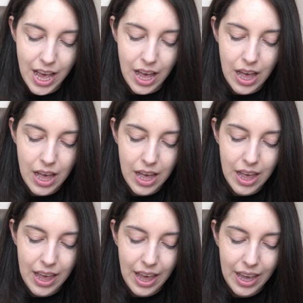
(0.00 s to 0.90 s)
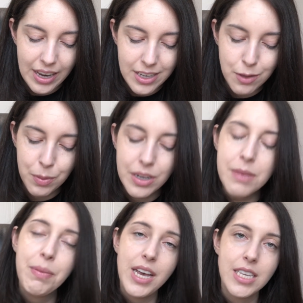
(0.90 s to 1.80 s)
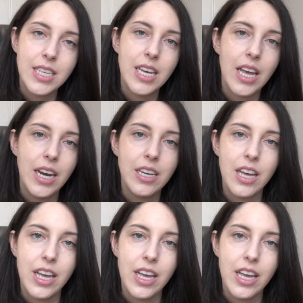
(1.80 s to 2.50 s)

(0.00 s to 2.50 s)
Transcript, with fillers: Uh, and it's pretty basic and it,